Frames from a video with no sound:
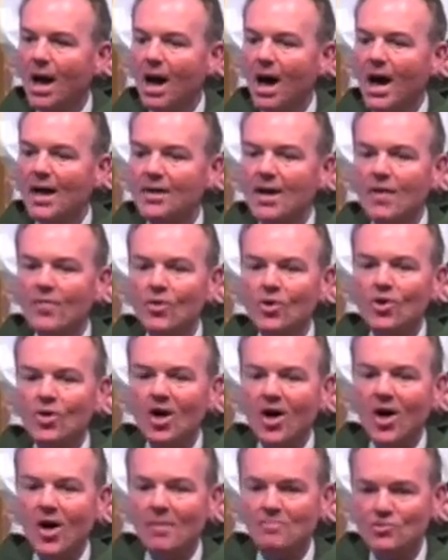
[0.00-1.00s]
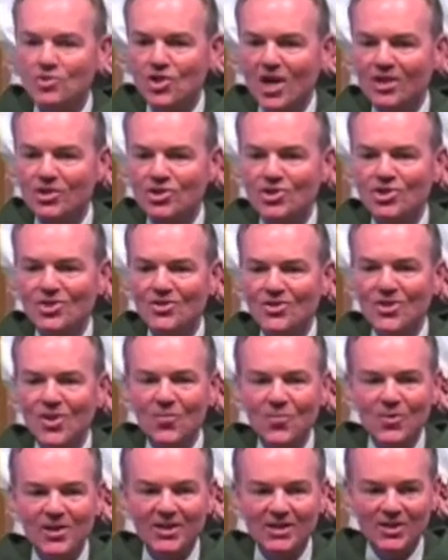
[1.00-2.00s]
Another objection
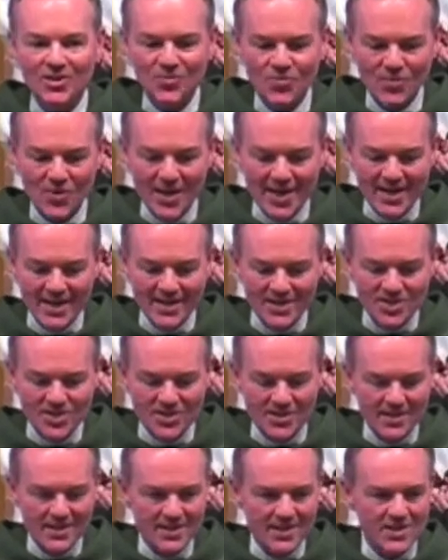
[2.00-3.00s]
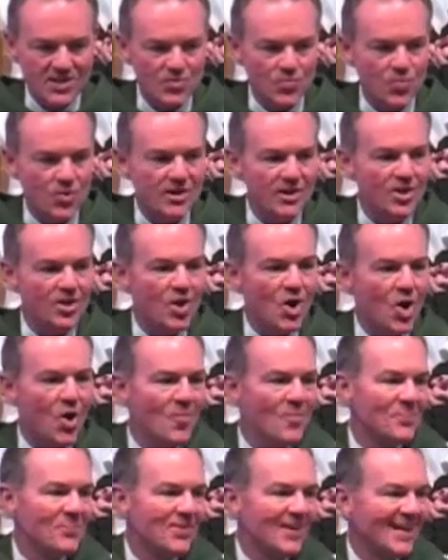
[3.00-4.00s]
that we can raise is,
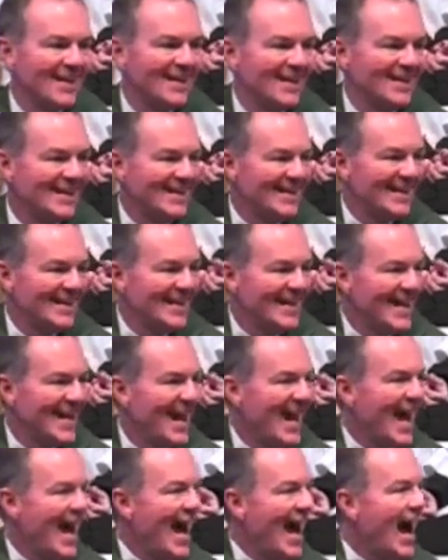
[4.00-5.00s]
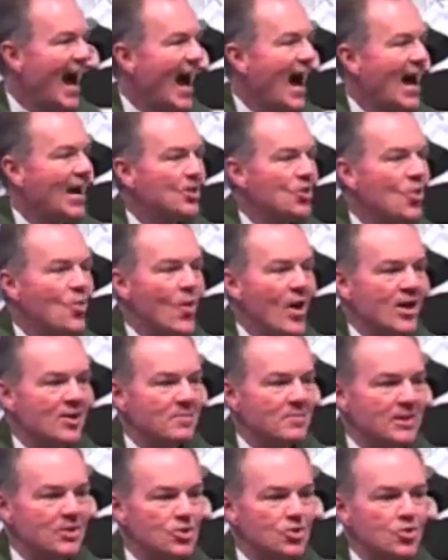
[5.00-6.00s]
well, I don't want to
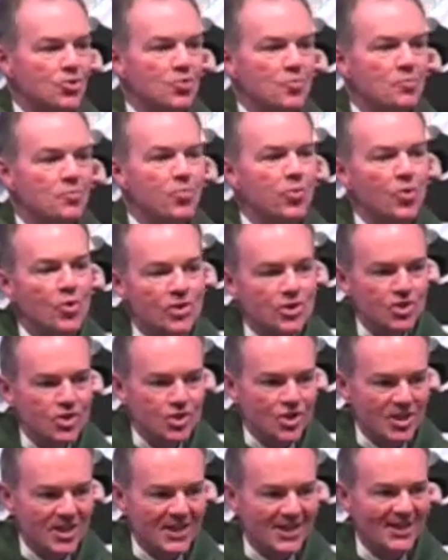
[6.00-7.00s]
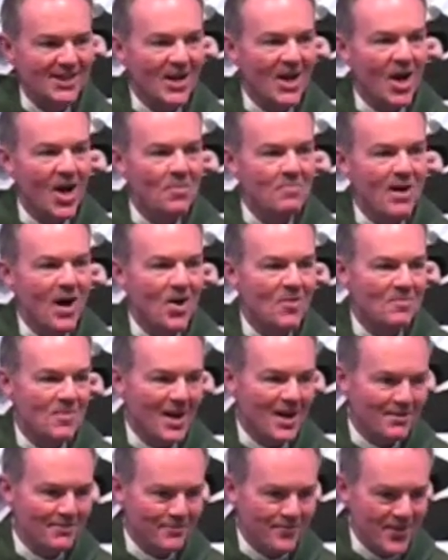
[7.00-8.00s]
be too pushy about
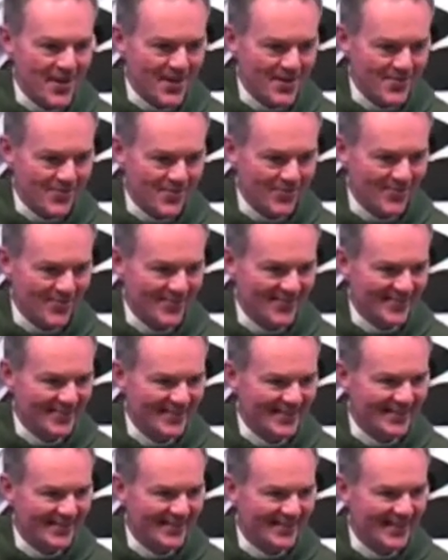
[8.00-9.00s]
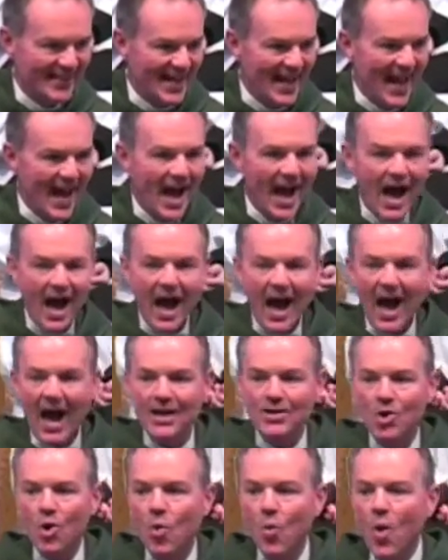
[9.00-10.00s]
my faith.
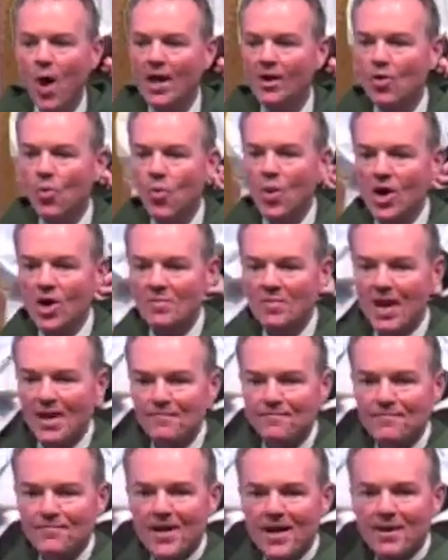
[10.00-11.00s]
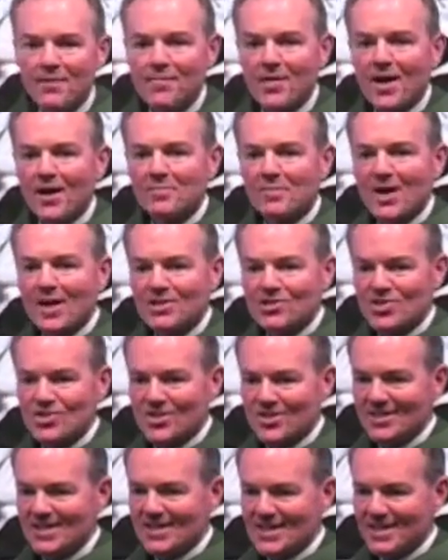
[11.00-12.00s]
I don't want to wear my faith on my
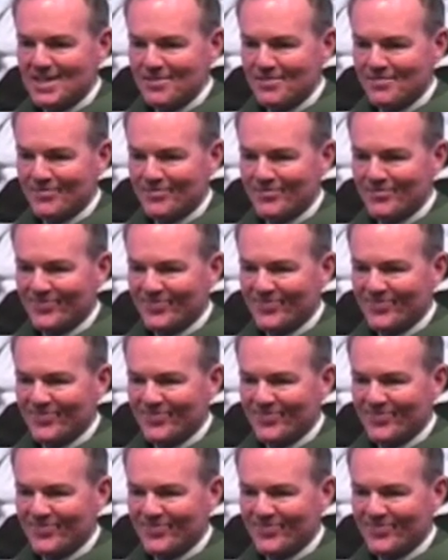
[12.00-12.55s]
sleeve.